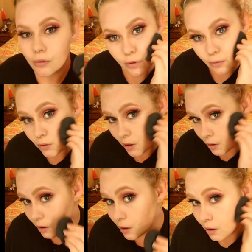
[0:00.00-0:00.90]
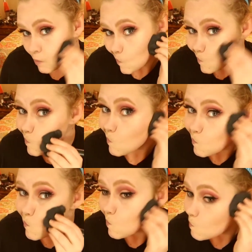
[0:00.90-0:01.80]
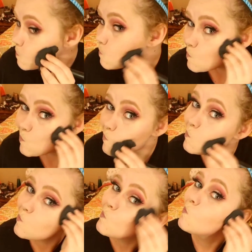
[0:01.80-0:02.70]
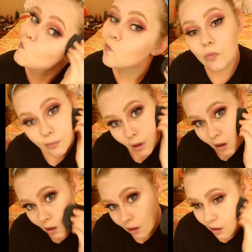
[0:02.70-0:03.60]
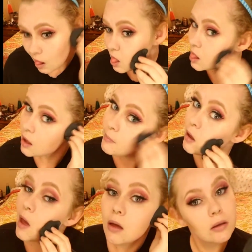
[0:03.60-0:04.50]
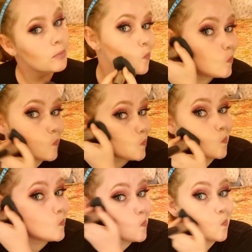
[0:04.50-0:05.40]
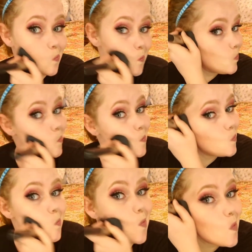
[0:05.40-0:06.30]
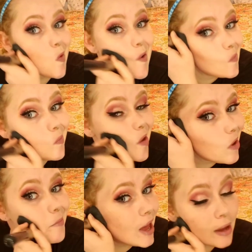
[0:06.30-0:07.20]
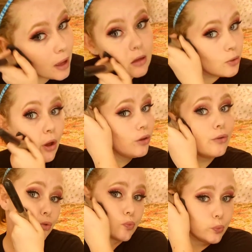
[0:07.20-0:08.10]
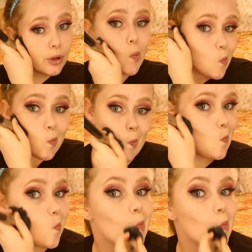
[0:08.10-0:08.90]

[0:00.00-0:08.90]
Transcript: I'm using a MAC brush that I love for blending out my contour. It is such an amazing, thick, full brush. It's like the nicest brush I